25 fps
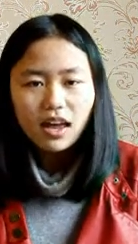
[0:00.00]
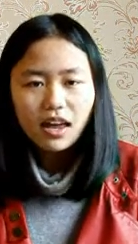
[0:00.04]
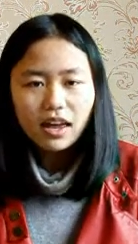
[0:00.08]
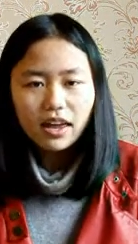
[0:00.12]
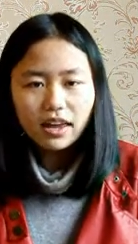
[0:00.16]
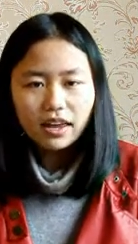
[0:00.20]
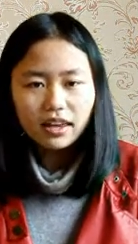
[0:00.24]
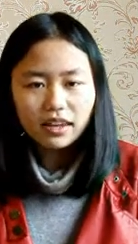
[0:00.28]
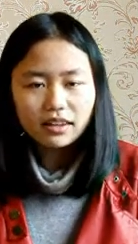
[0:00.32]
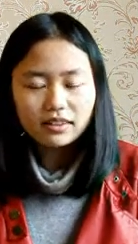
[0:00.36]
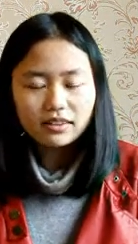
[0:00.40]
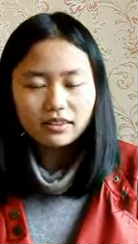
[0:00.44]

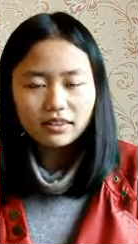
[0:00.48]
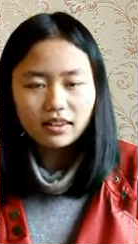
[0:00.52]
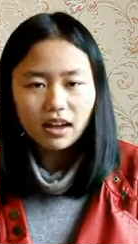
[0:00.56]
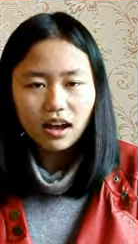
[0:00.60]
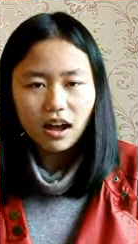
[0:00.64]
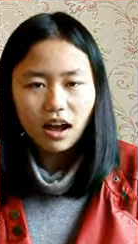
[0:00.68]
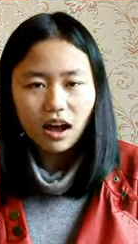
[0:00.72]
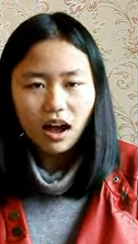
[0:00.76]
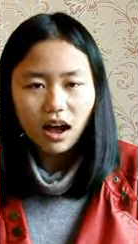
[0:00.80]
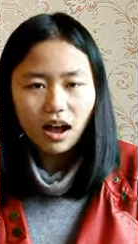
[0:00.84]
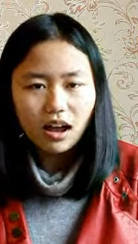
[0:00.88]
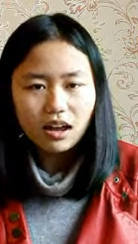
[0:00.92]
And
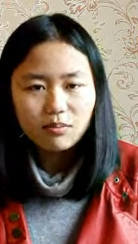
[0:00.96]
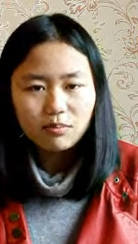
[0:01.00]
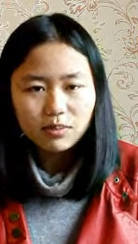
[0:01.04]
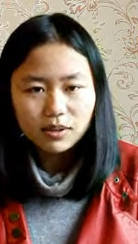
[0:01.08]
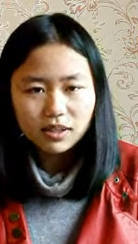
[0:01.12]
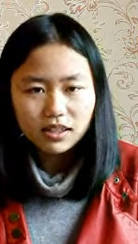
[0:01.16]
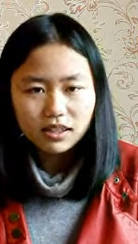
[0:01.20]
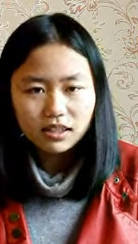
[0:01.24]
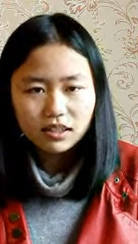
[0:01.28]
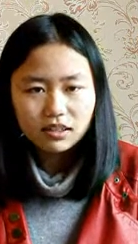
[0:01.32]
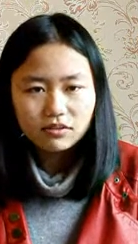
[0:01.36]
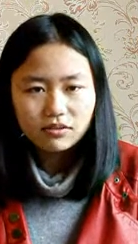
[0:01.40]
I
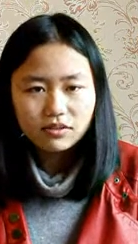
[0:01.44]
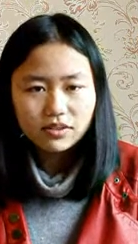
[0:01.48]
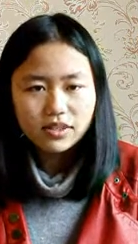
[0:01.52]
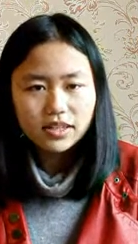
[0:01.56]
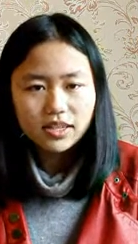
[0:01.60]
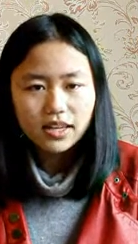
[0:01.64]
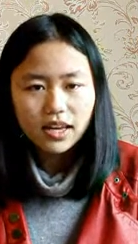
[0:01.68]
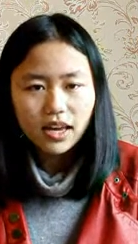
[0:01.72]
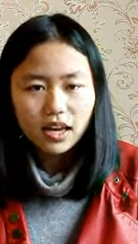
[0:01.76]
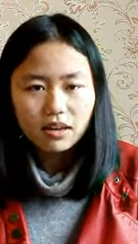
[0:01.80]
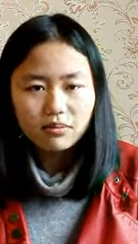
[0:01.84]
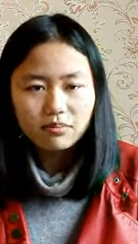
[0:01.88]
believe
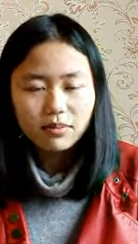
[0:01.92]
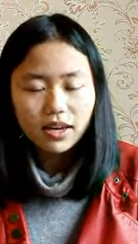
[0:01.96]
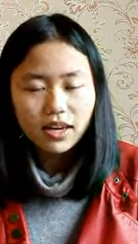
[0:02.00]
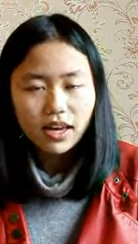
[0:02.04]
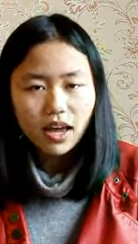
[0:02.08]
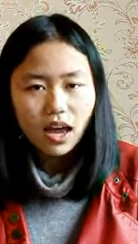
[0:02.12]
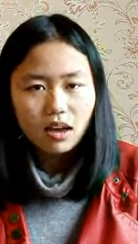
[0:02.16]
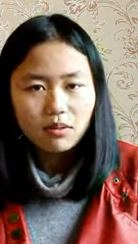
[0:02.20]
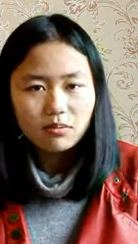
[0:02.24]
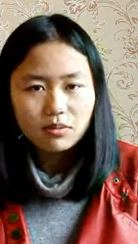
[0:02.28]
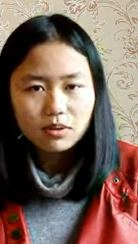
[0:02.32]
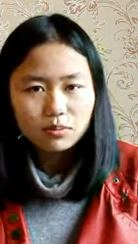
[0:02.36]
the
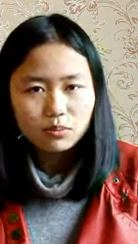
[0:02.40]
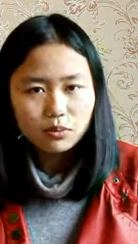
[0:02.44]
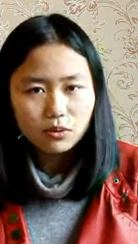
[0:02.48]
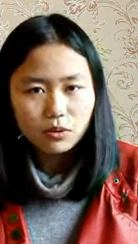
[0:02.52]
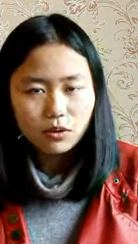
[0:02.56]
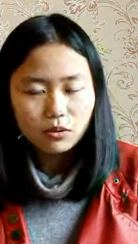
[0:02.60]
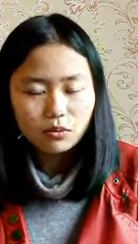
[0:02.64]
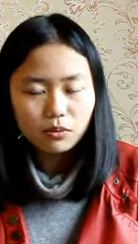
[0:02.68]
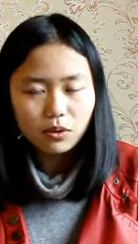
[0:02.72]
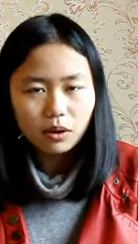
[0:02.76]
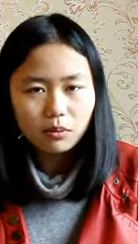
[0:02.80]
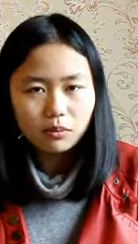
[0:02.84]
MAIB
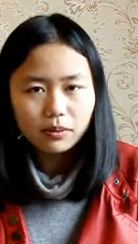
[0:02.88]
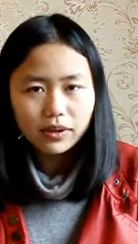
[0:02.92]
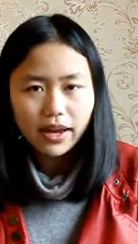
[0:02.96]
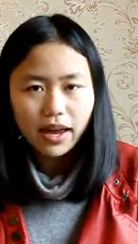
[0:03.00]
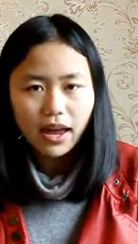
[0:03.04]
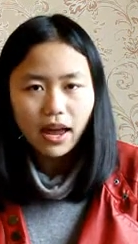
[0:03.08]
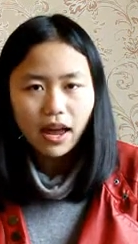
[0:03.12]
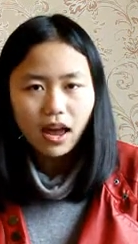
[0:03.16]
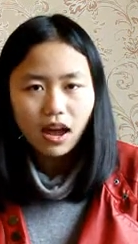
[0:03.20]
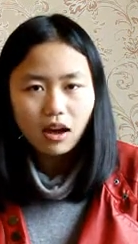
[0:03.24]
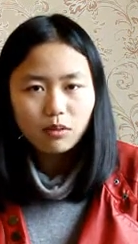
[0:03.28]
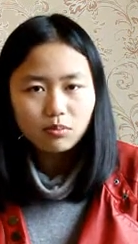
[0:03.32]
program
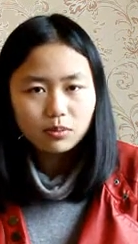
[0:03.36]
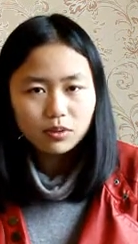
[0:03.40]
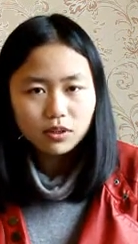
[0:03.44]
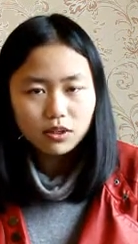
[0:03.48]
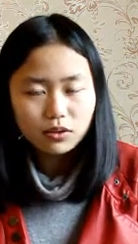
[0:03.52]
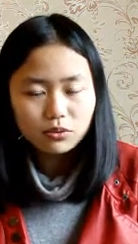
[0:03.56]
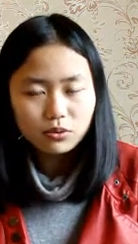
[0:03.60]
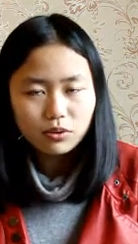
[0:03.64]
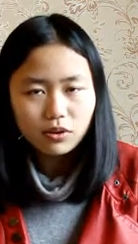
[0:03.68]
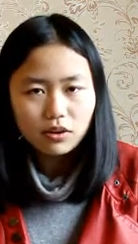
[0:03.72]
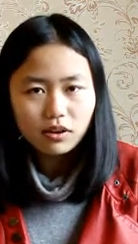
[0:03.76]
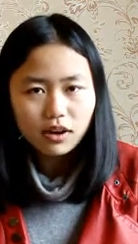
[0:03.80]
can help
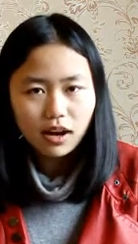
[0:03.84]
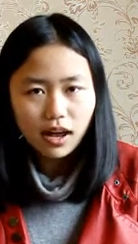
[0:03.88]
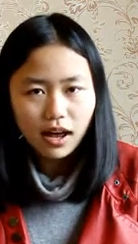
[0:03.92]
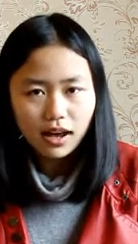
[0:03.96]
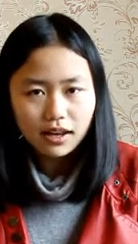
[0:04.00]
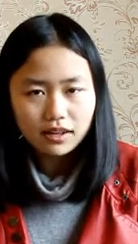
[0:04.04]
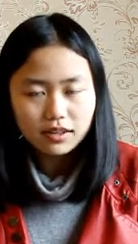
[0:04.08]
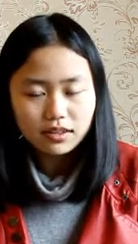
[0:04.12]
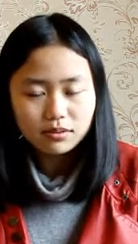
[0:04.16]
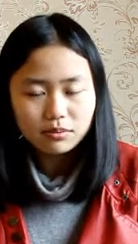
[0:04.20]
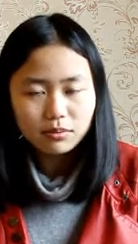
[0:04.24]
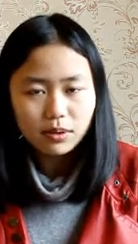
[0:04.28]
me
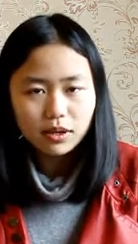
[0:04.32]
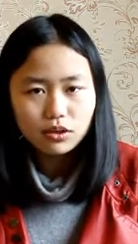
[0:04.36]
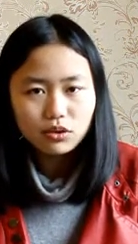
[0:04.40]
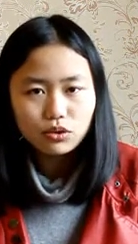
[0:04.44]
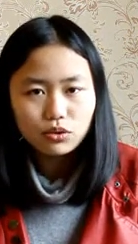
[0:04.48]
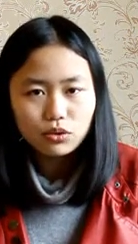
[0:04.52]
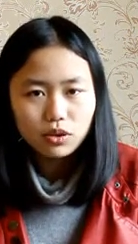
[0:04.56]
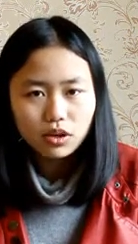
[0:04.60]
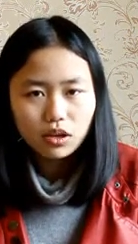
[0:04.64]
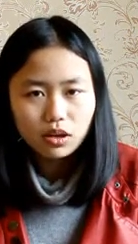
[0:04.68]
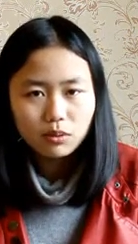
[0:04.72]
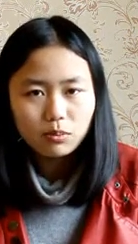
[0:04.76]
realize my
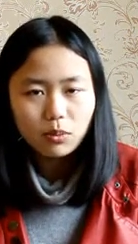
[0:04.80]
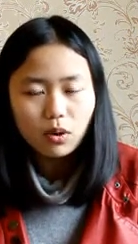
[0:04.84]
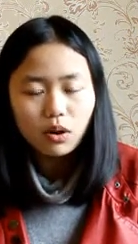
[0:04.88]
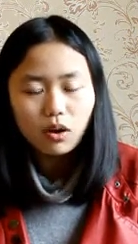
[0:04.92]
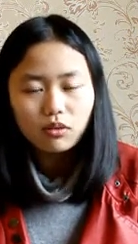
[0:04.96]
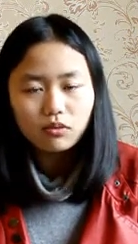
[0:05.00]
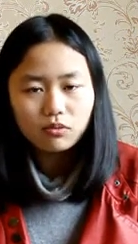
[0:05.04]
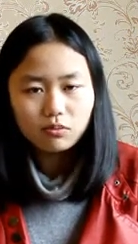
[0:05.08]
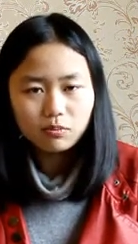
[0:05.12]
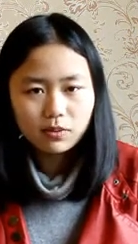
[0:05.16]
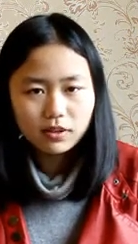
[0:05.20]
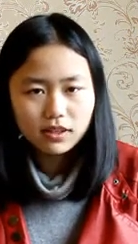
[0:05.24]
dream
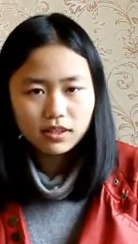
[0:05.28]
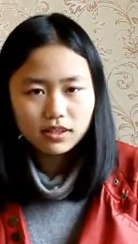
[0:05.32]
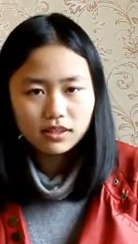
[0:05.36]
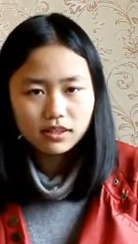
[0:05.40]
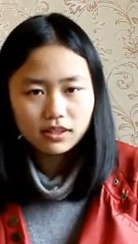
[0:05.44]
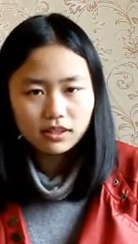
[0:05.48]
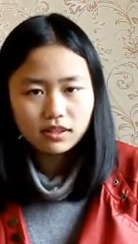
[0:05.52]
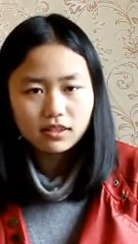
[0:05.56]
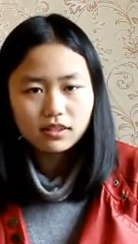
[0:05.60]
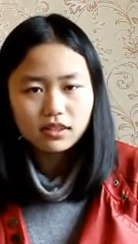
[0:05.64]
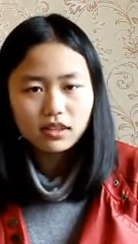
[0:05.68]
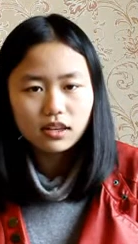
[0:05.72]
of being
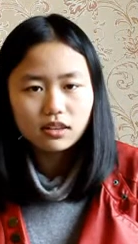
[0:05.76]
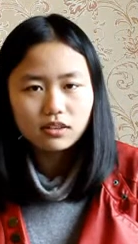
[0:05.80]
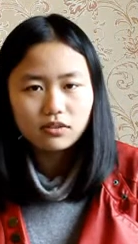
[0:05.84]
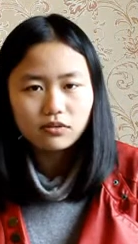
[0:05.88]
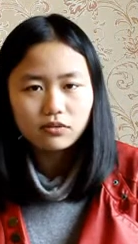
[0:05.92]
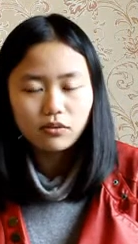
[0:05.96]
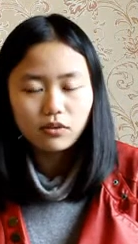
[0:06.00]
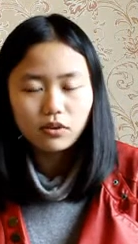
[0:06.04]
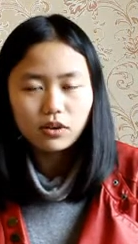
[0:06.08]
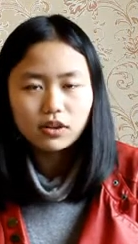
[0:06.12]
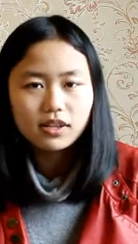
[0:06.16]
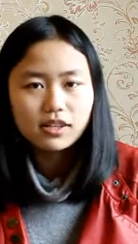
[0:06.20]

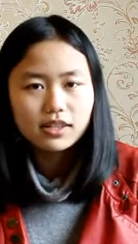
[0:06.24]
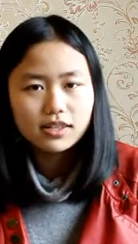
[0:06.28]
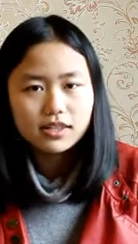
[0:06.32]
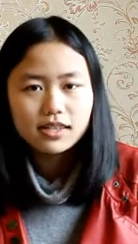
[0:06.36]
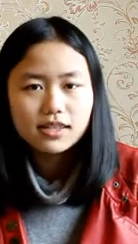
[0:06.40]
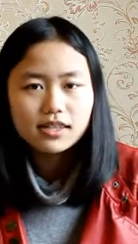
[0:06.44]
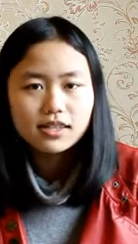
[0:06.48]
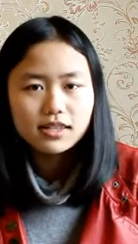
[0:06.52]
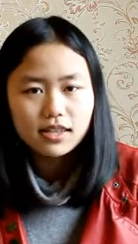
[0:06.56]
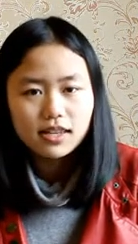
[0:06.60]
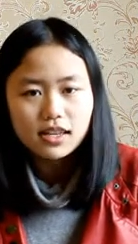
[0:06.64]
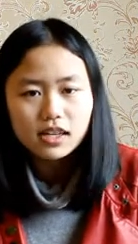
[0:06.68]
successful in
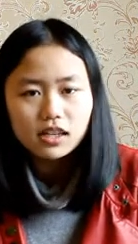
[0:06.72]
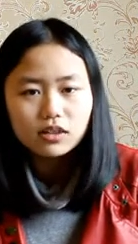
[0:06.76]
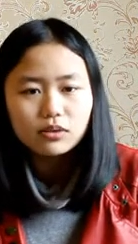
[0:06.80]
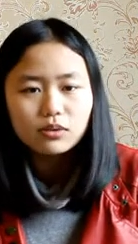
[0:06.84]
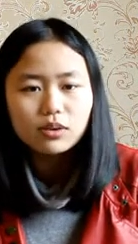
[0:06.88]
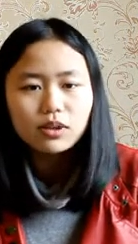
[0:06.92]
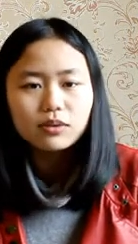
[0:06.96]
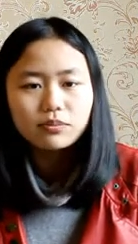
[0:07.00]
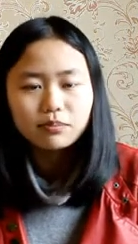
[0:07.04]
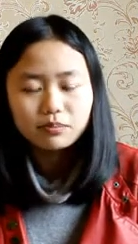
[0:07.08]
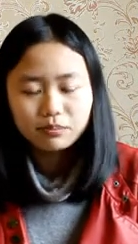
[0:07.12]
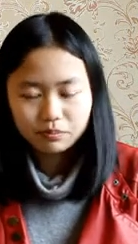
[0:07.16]
this
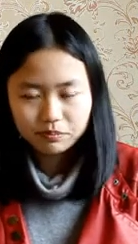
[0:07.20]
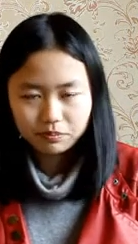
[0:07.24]
area.